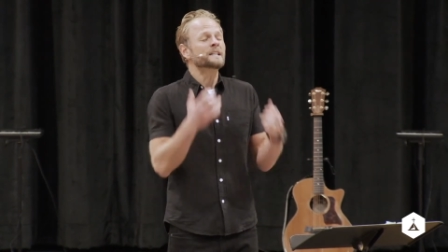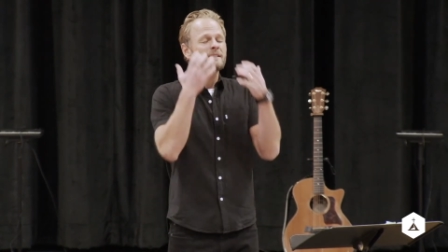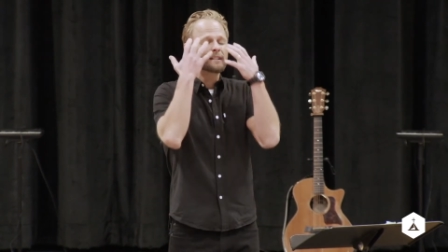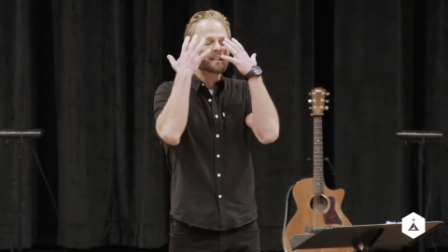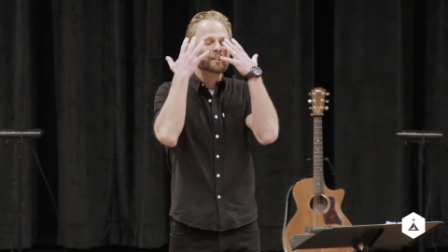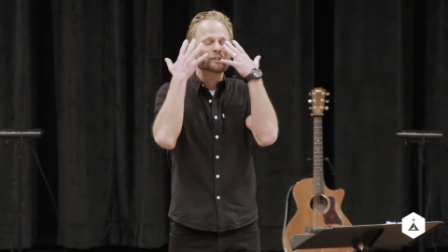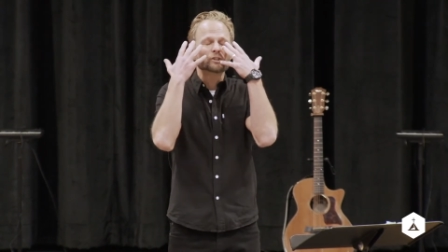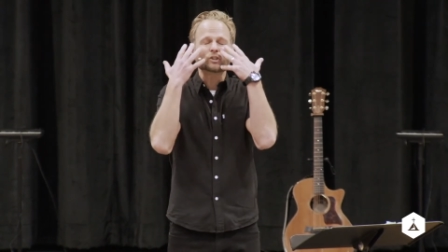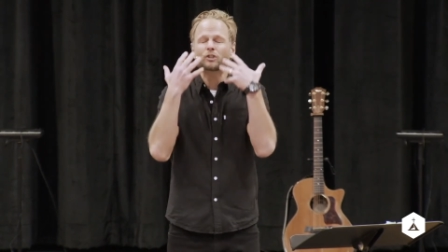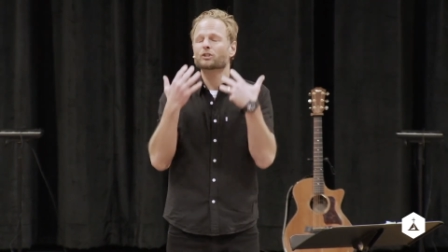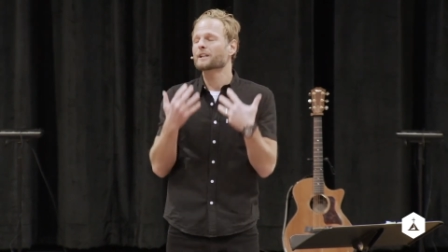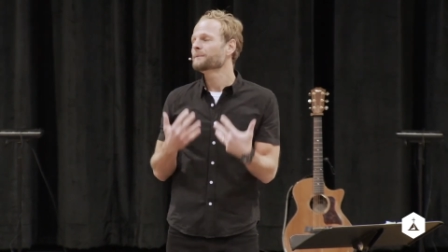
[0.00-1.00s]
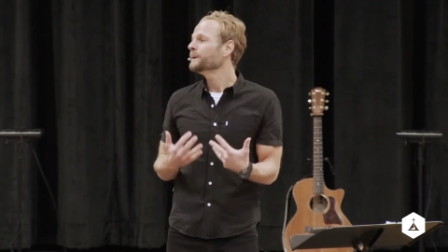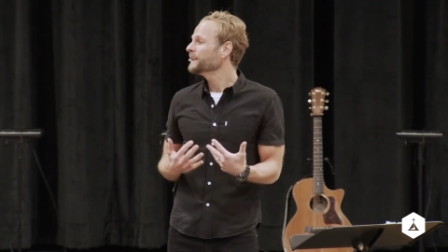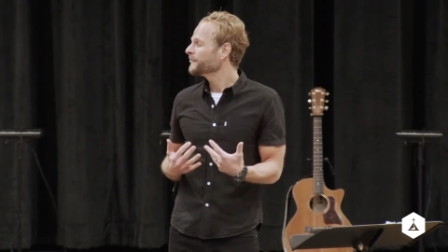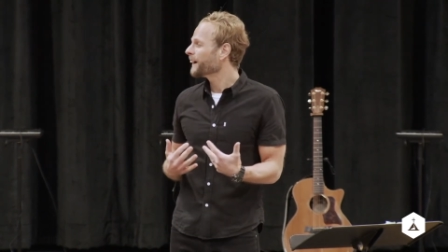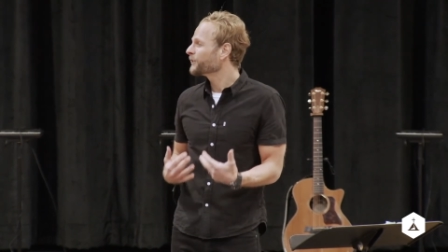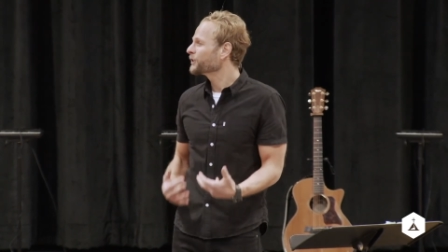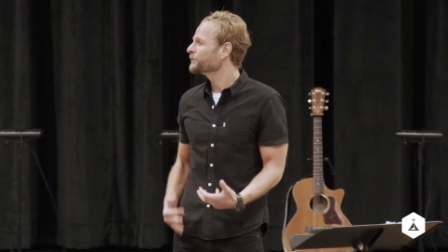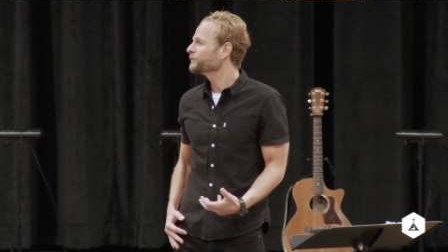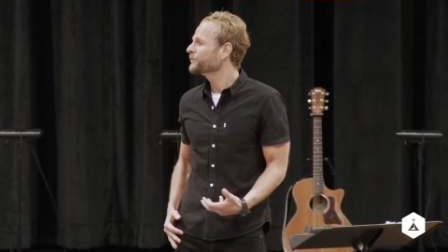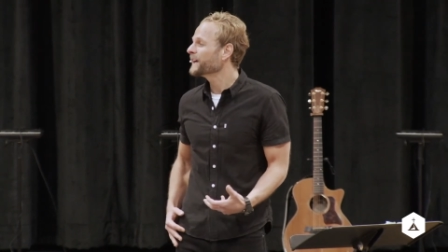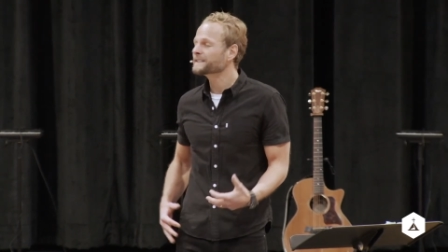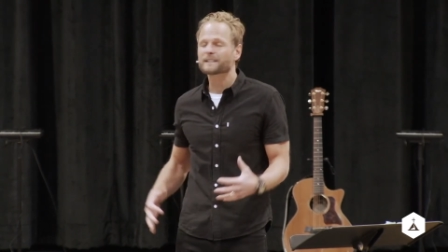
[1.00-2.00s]
tears streaming down her
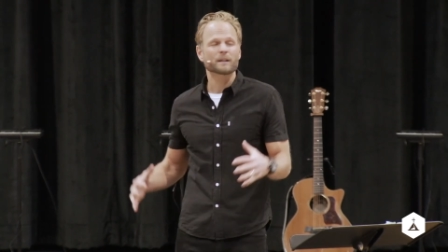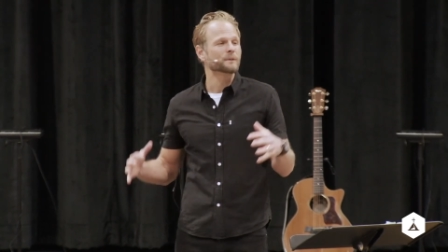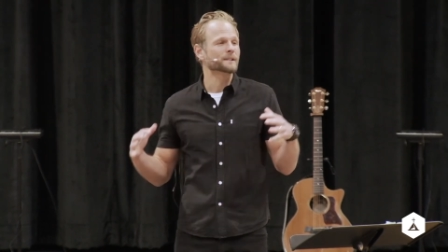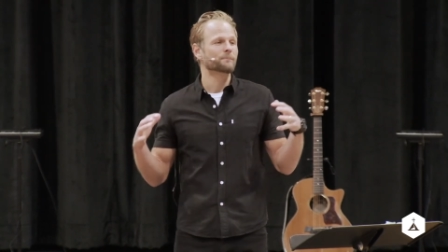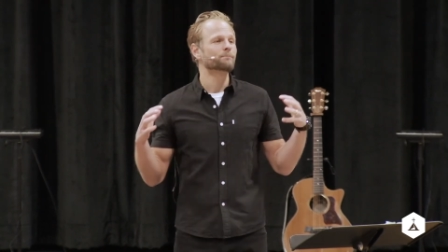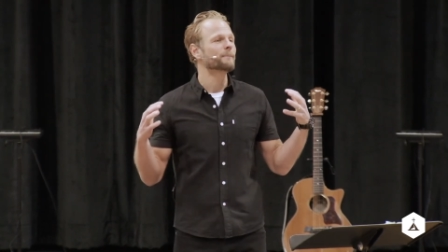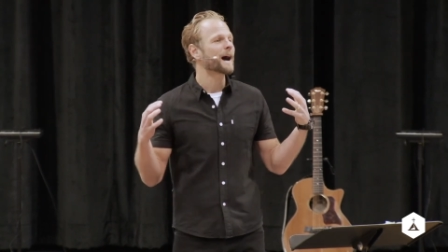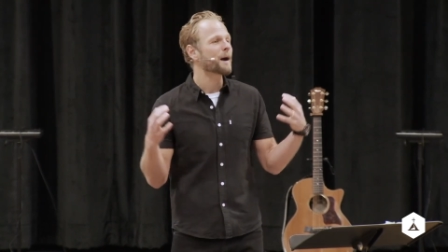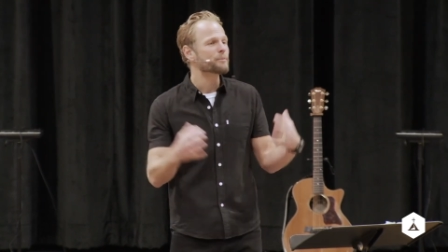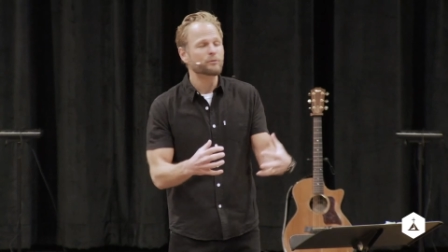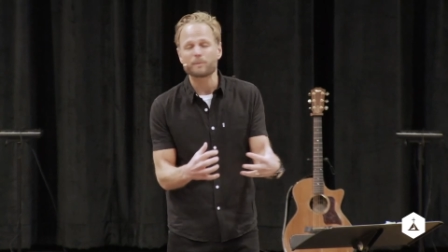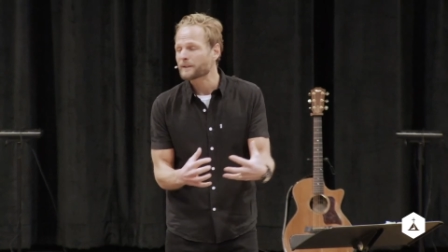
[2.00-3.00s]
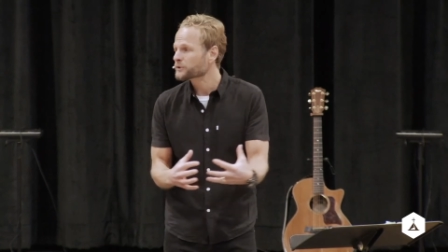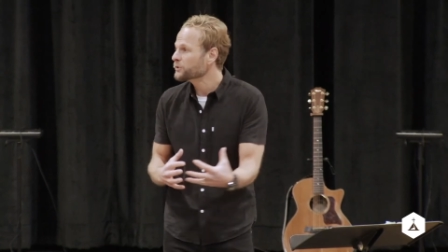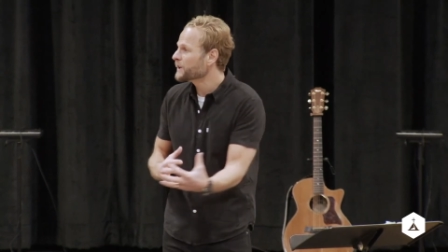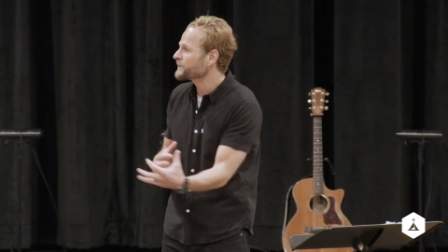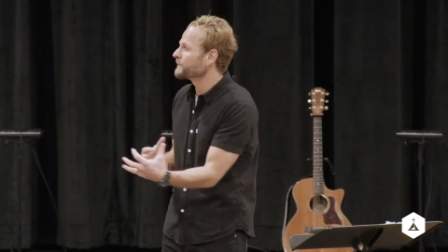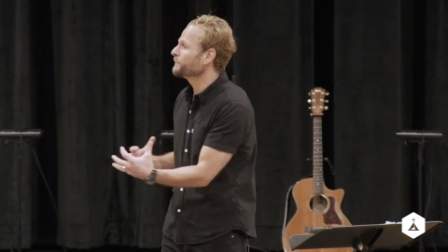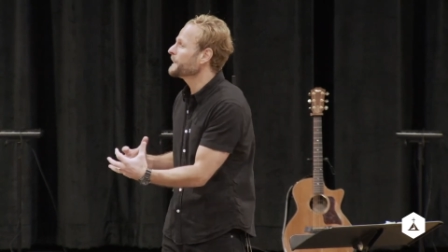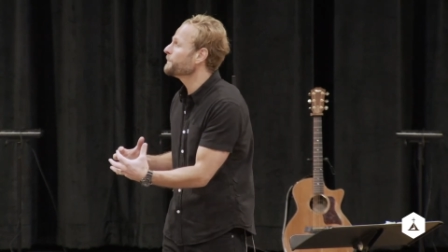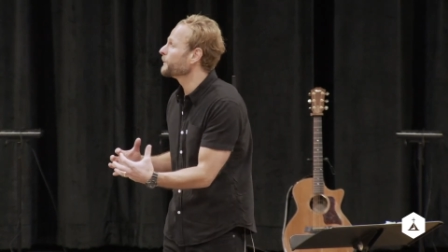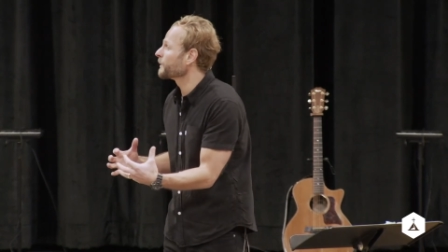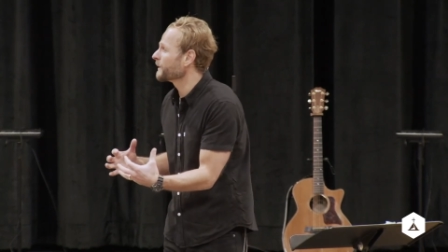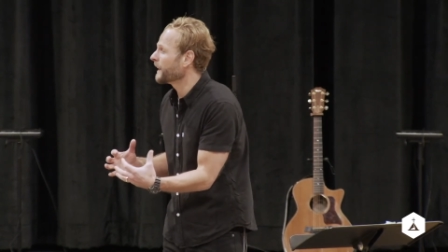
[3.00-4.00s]
face, and there was a mob of about two dozen
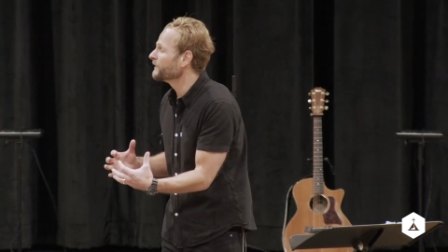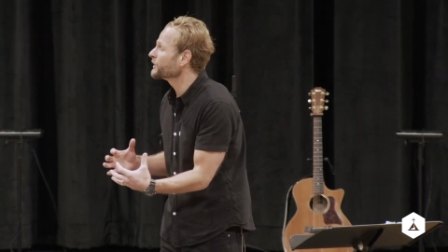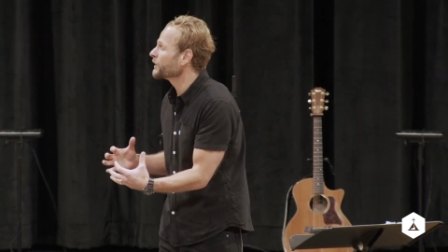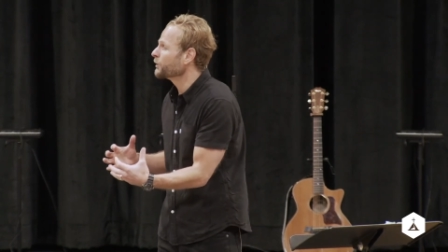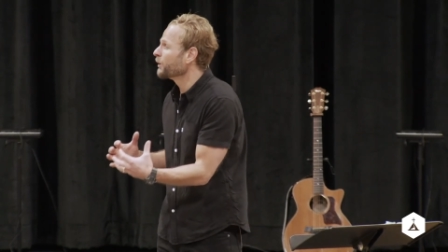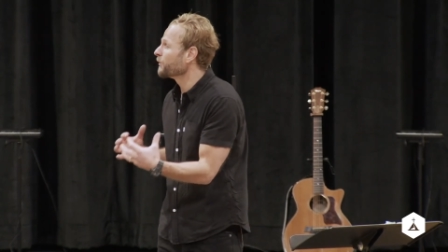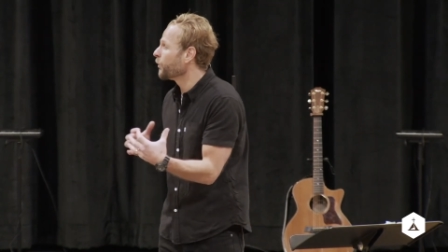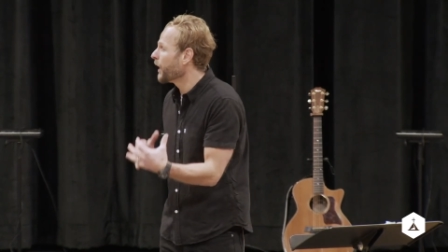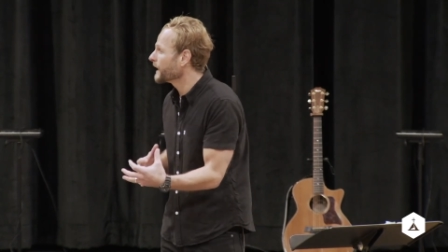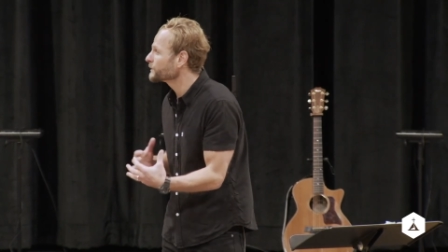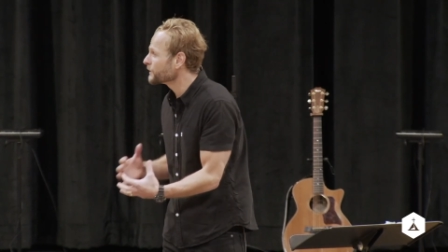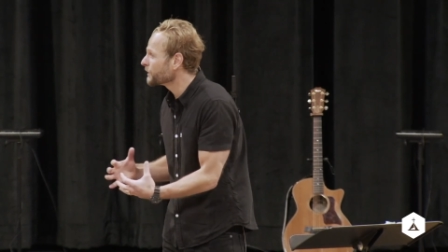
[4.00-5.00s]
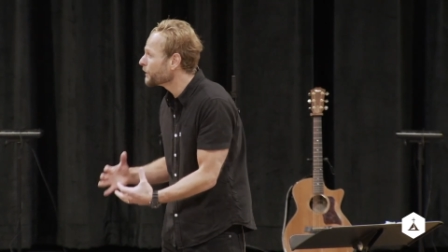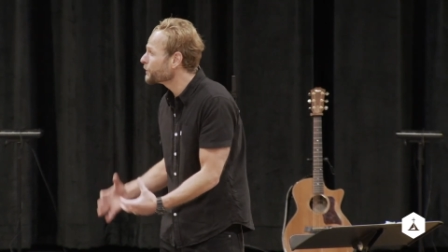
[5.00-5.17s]
people around her who have walked with her